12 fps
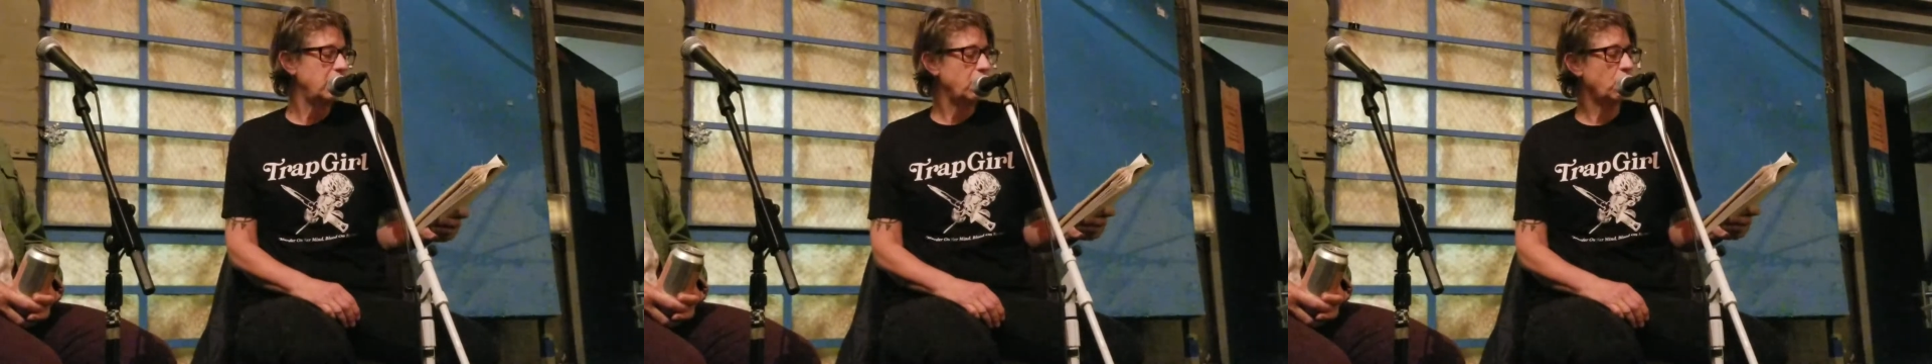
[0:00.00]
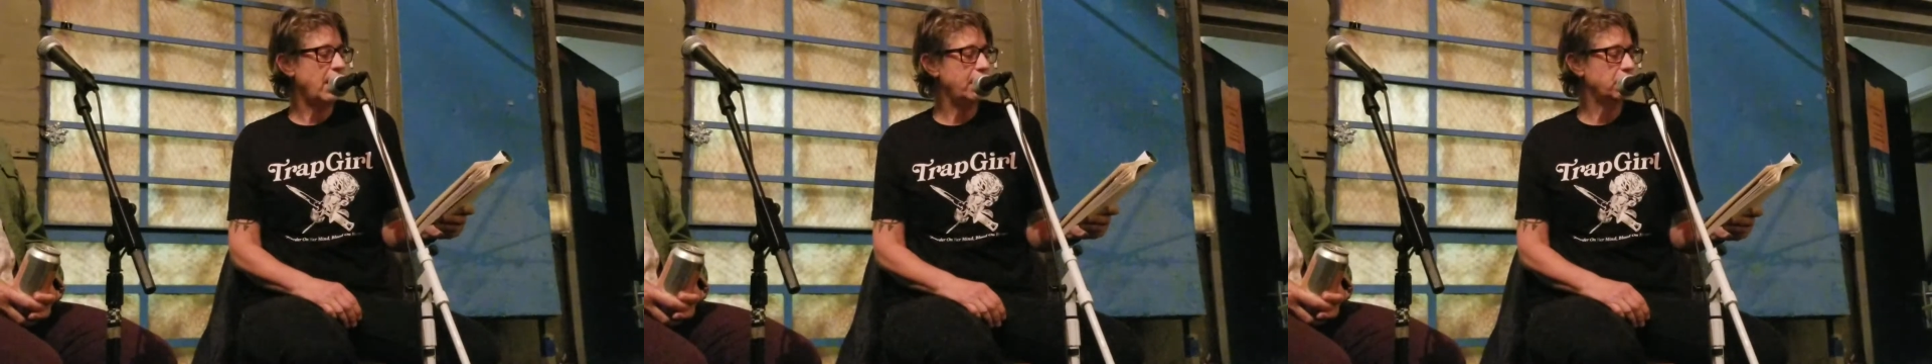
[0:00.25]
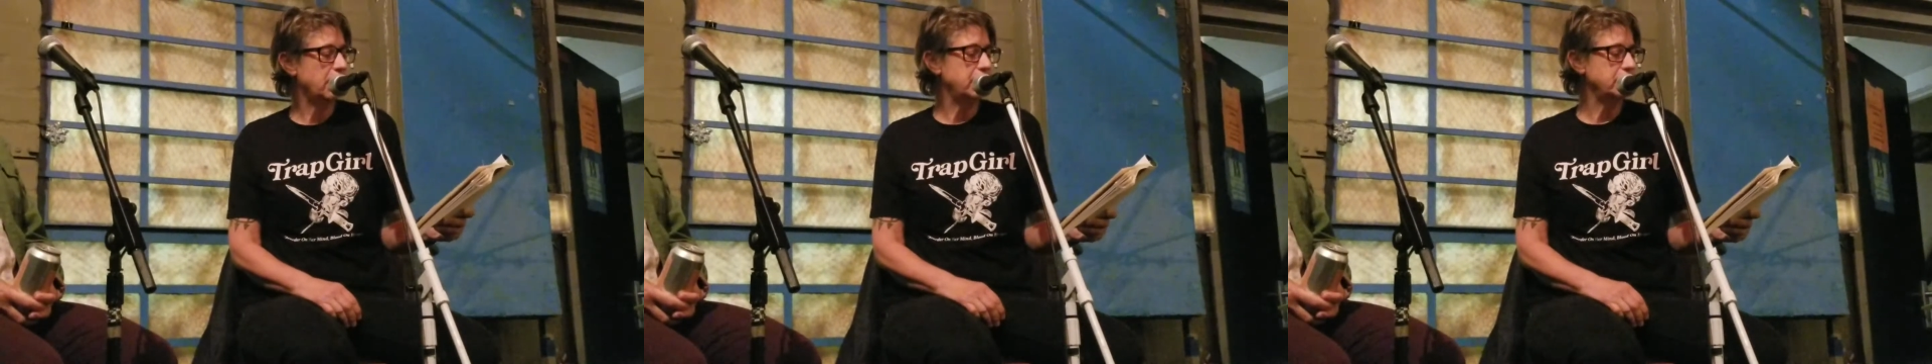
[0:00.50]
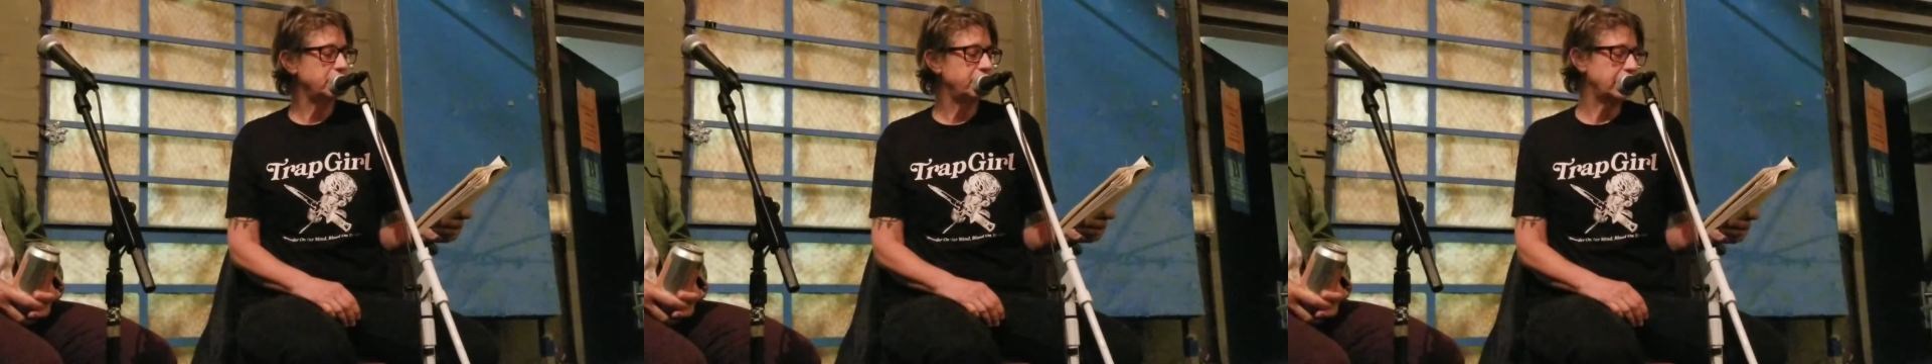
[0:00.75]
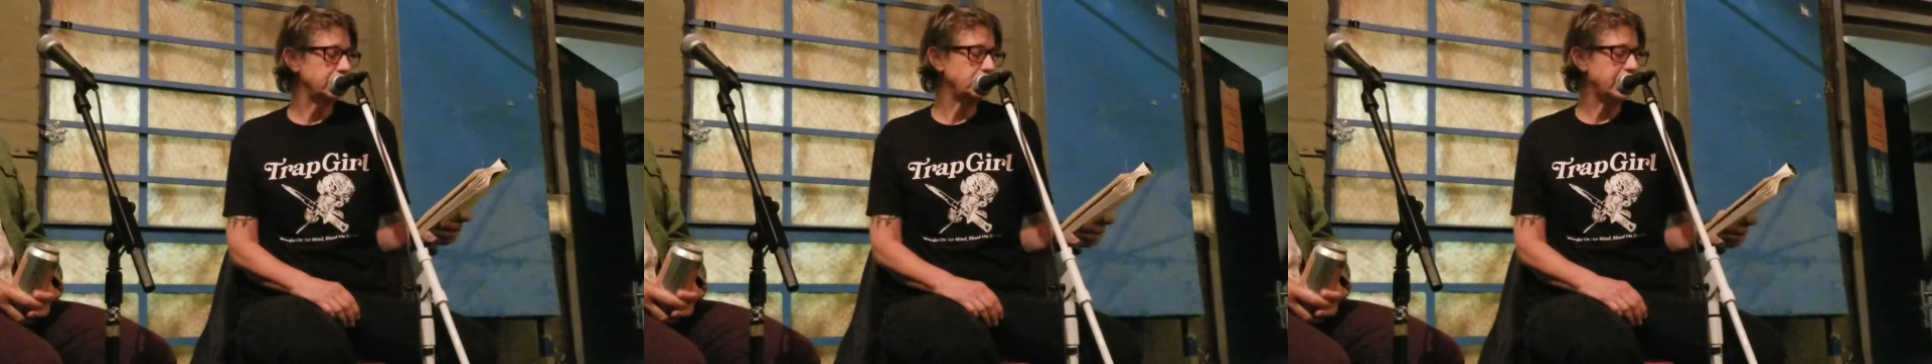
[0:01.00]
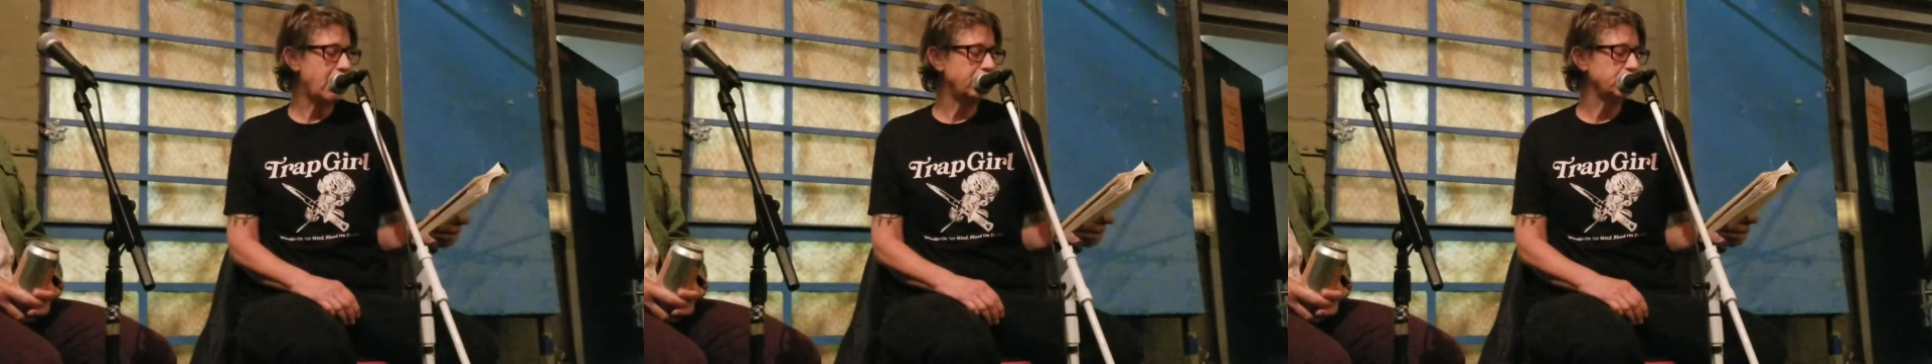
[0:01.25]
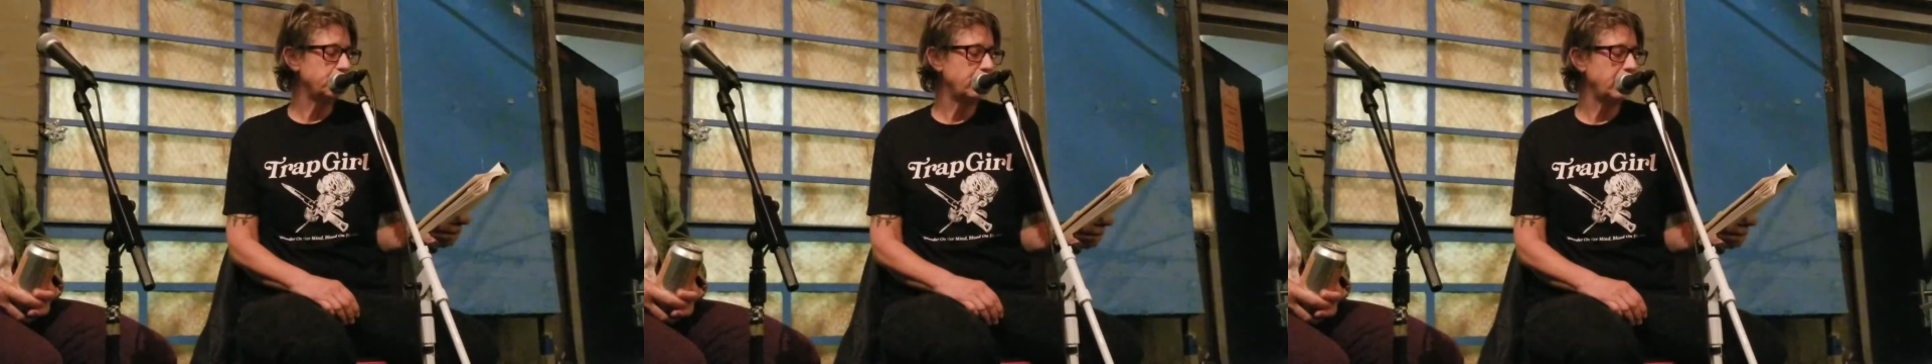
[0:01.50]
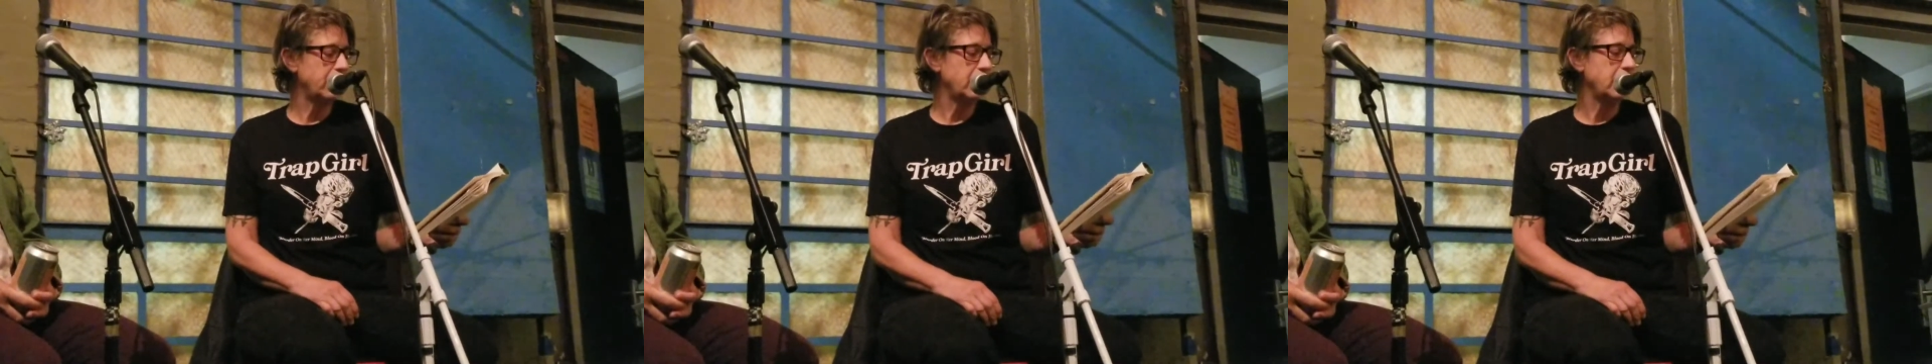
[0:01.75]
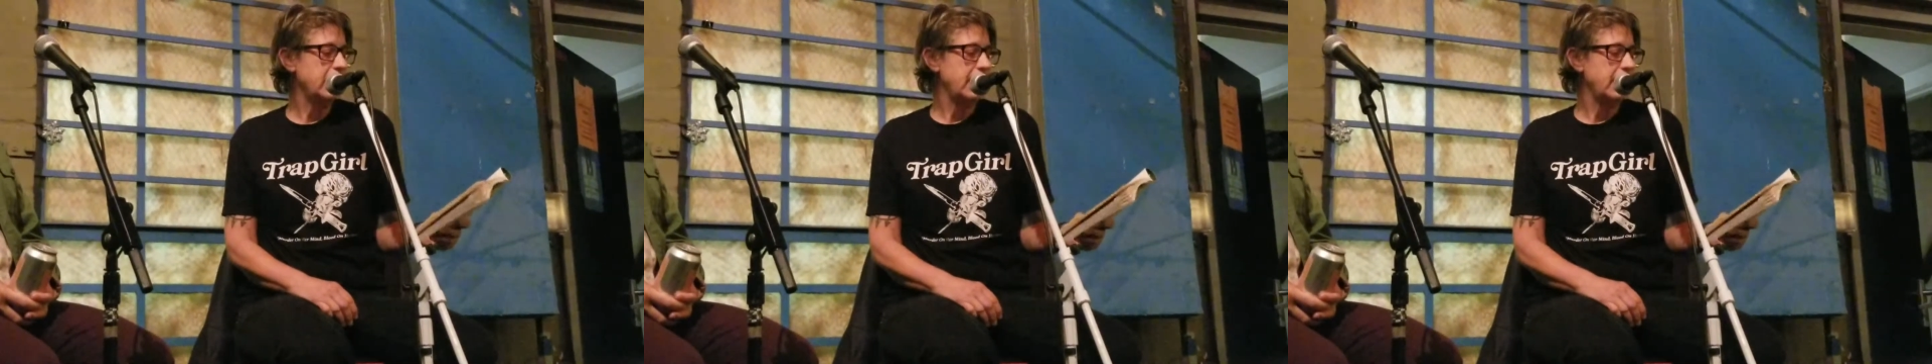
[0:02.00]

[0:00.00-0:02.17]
the White Rose, von Stauffenberg,